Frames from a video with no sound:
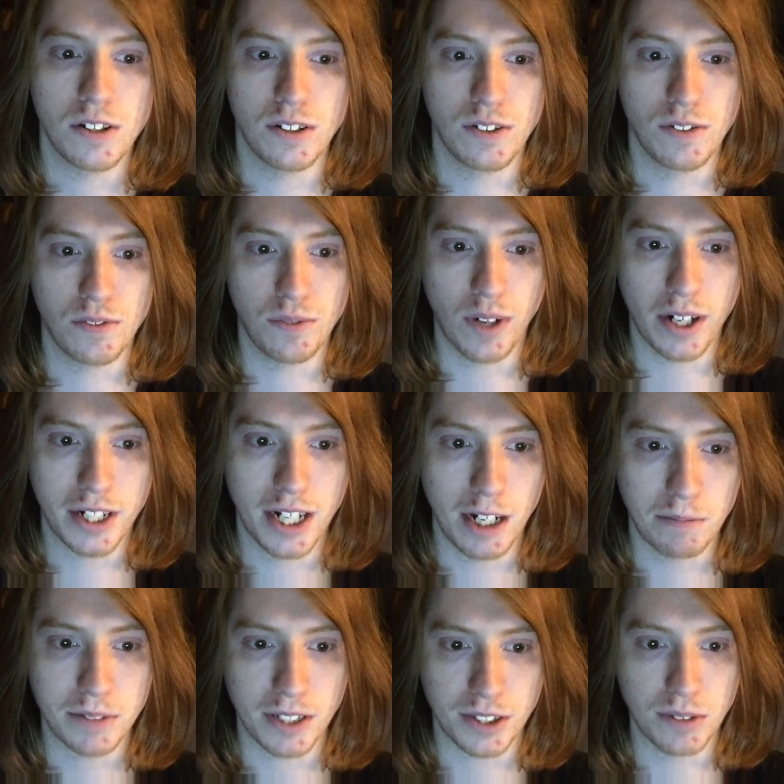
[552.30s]
If you want to
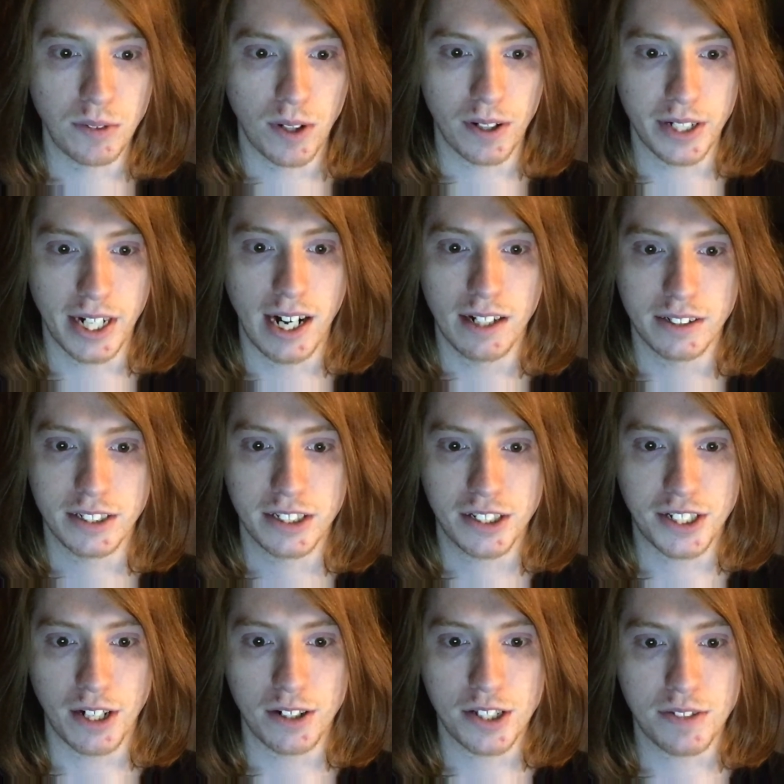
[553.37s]
help get the word out,
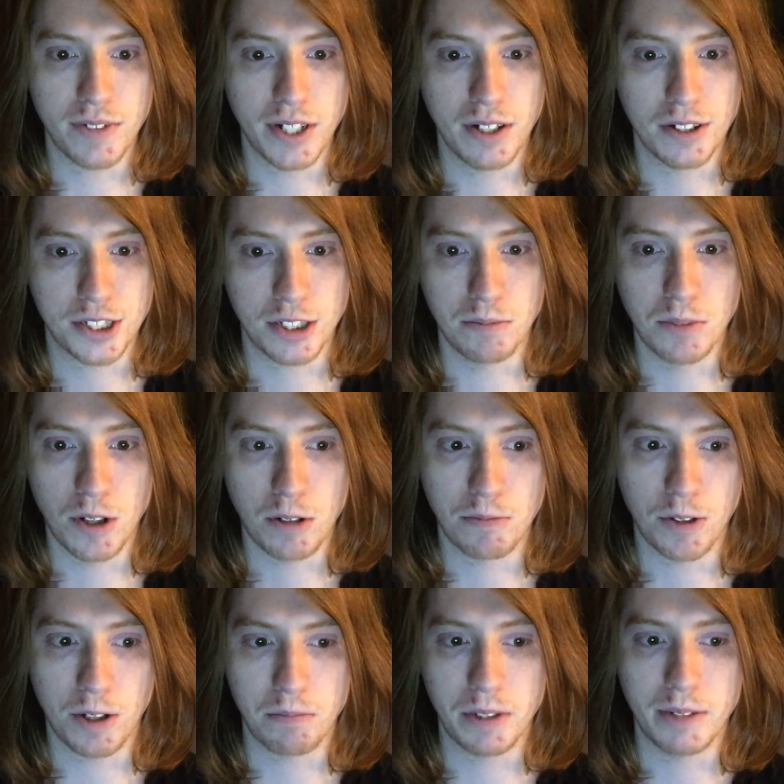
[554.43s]
share this video so more and
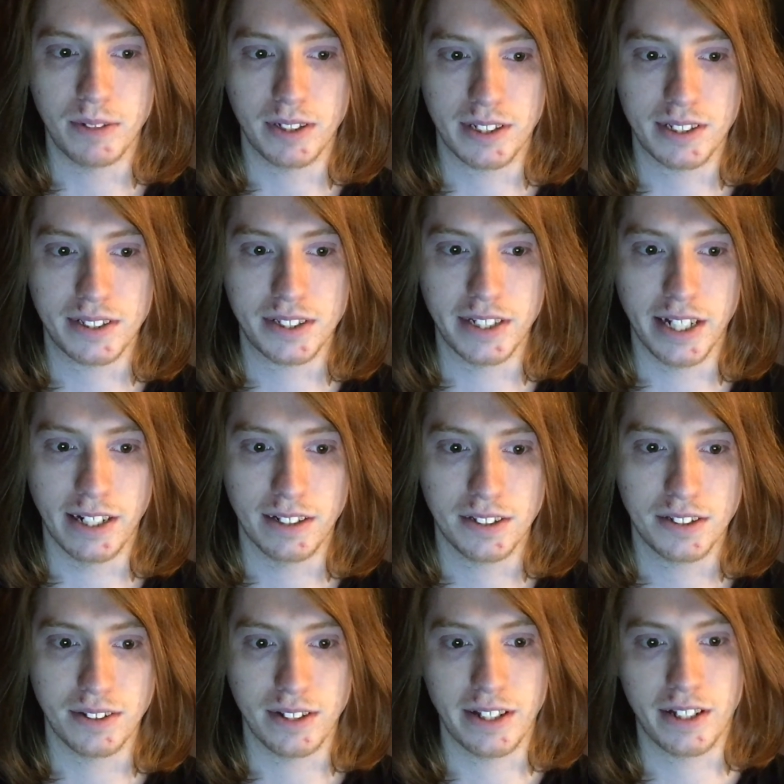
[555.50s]
more people can see it,
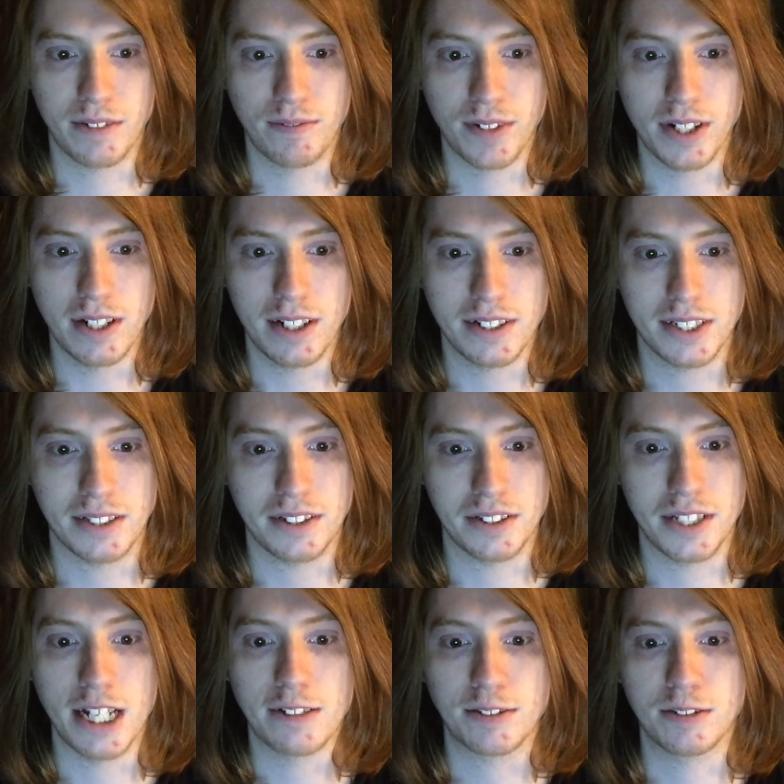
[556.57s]
so they can realize that these
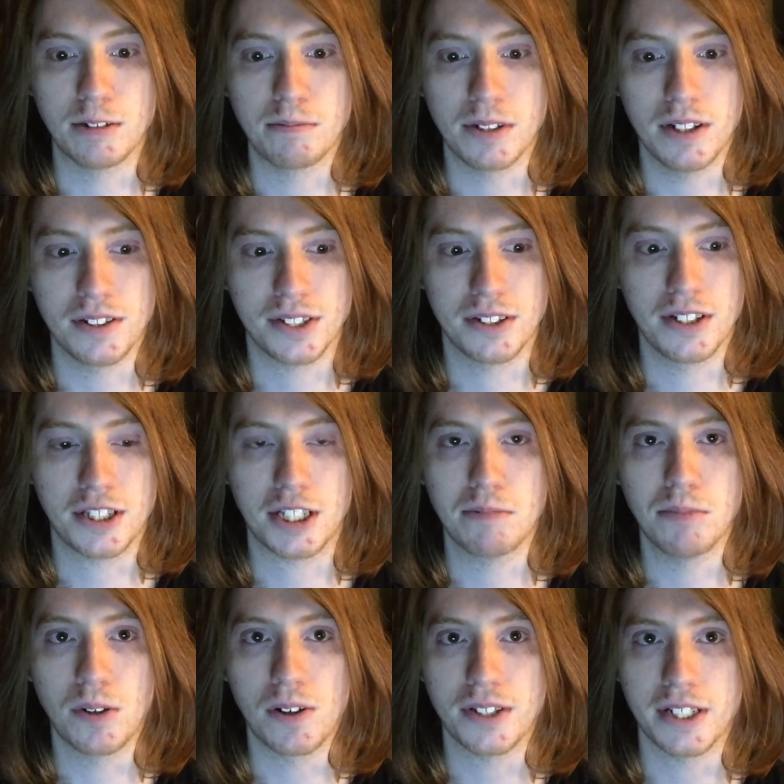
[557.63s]
hipstermobiles are nothing
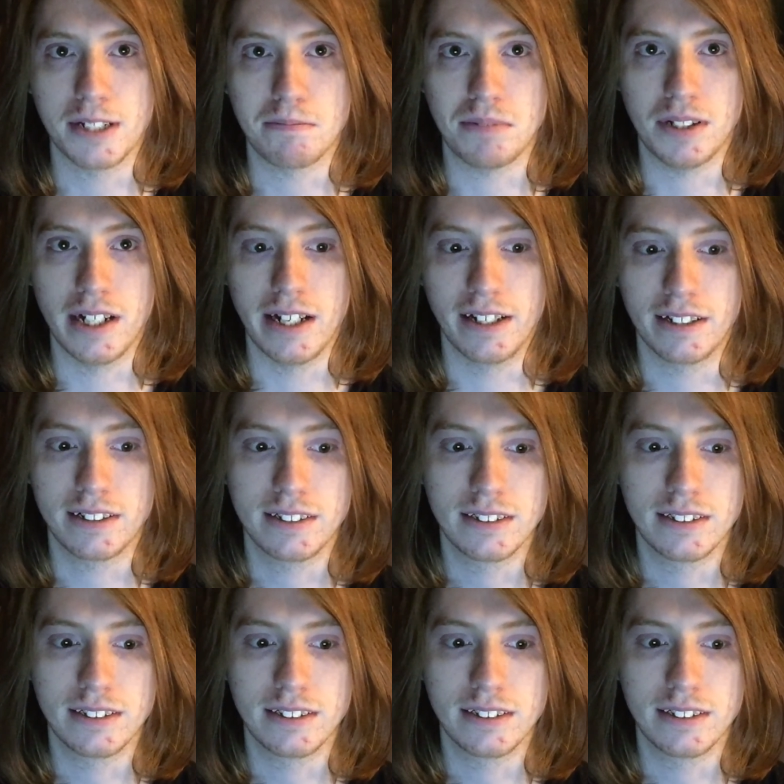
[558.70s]
more than a plague.